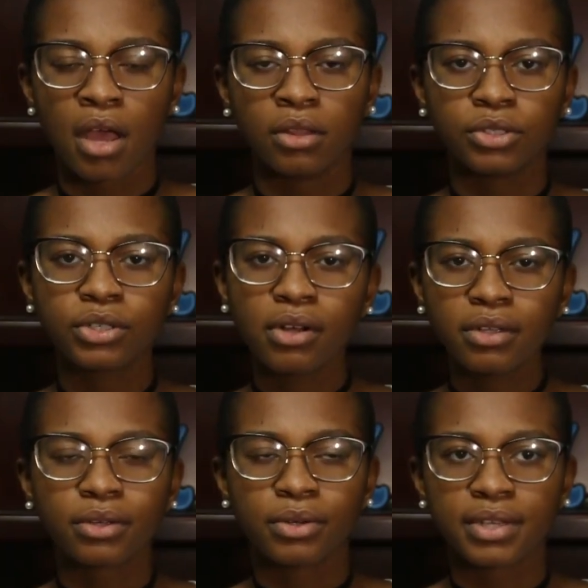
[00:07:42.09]
Those are all
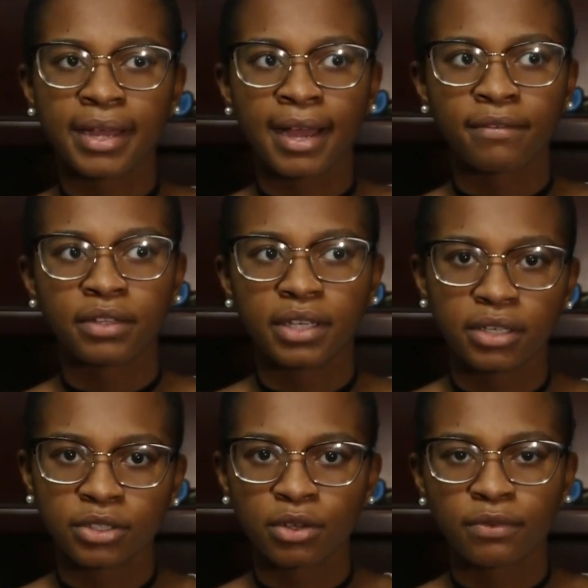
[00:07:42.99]
the goals I have for the
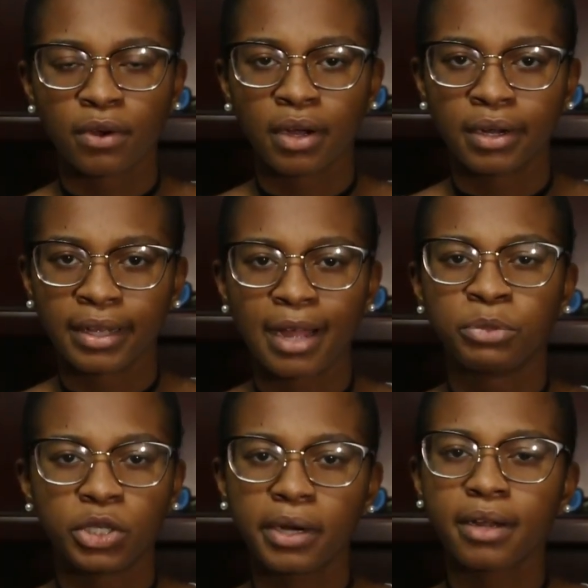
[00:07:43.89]
year so far. Like I'm
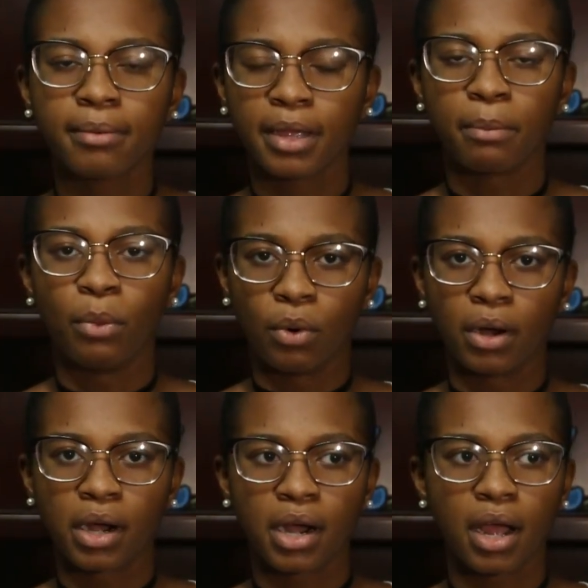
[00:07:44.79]
sure I'm gonna make
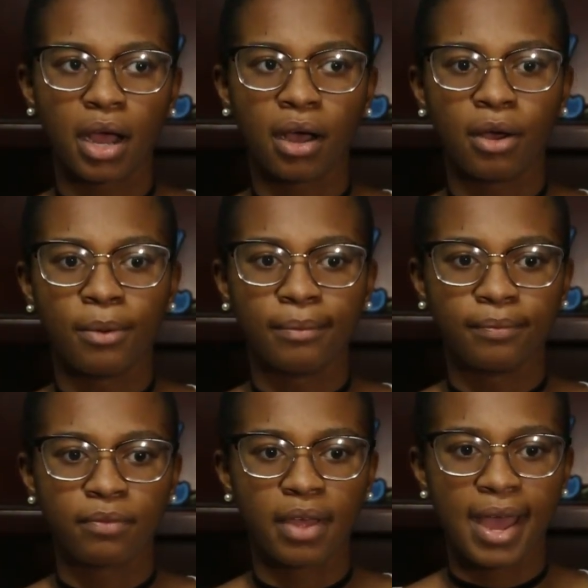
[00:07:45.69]
more
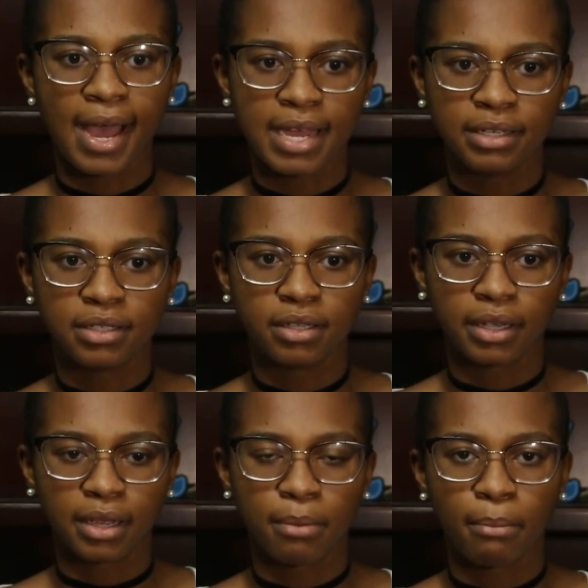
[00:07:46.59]
as
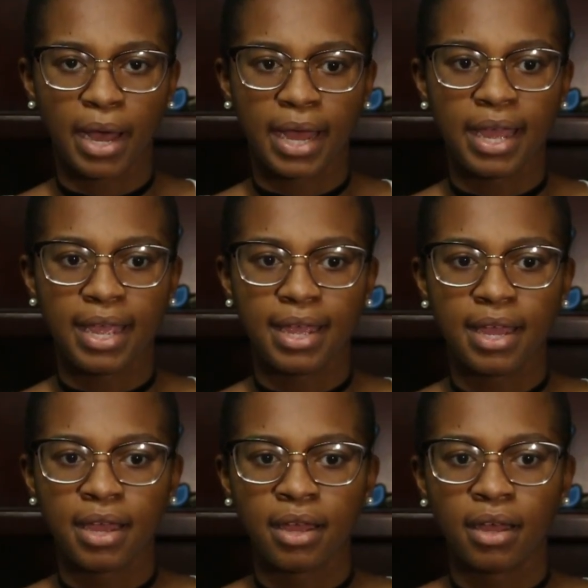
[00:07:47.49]
like my,
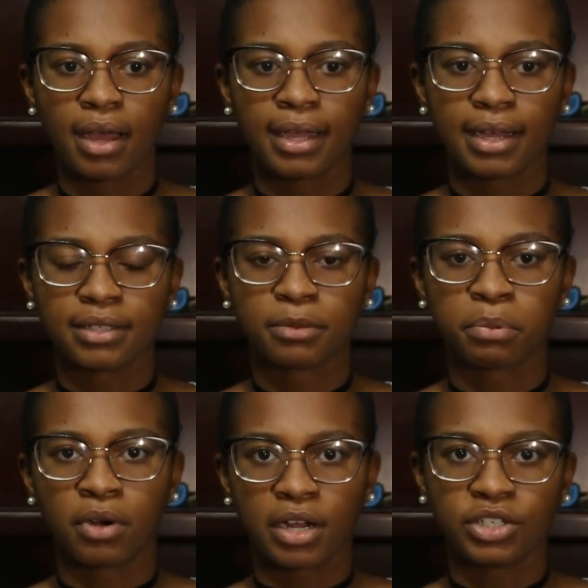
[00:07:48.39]
I guess,
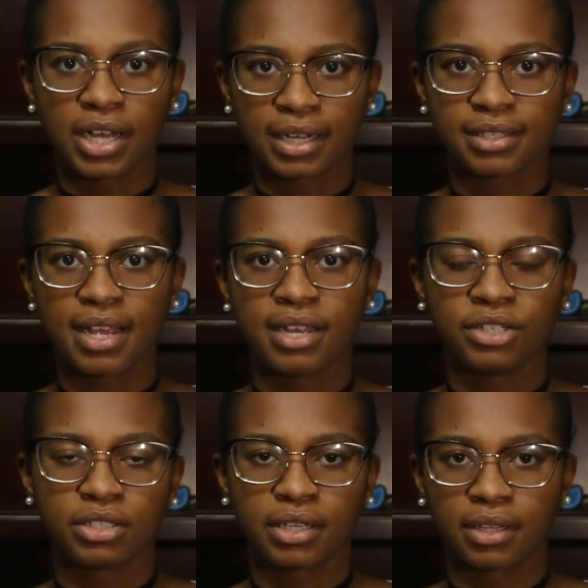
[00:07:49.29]
projects and
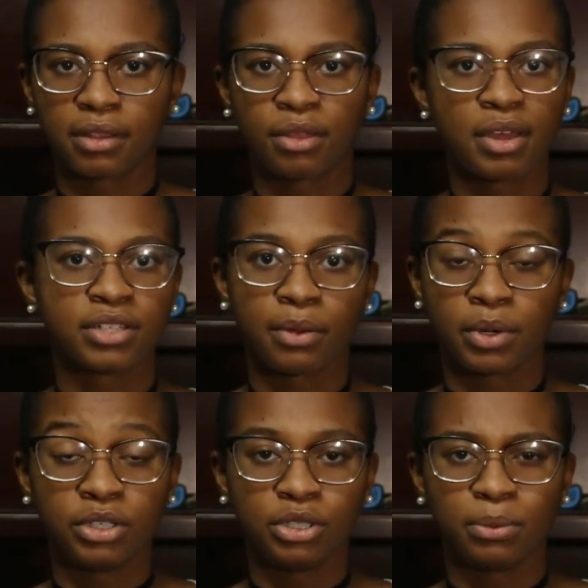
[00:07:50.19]
just like the things I want
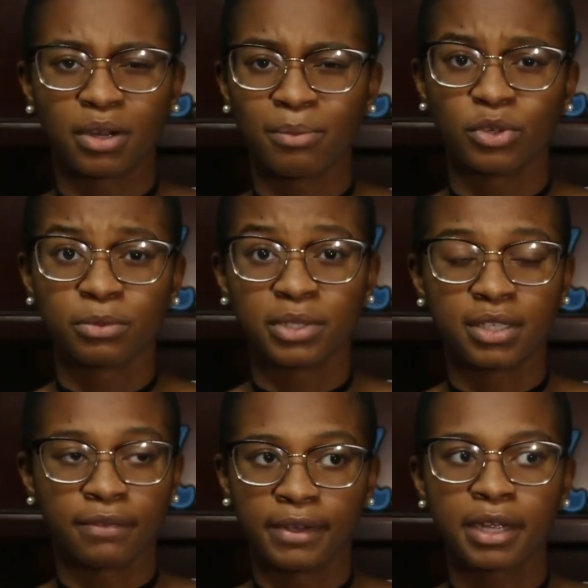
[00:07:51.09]
to do become more
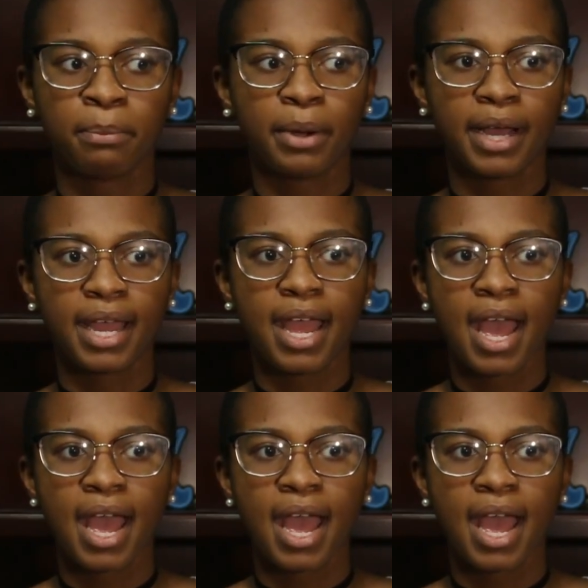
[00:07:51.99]
specific, but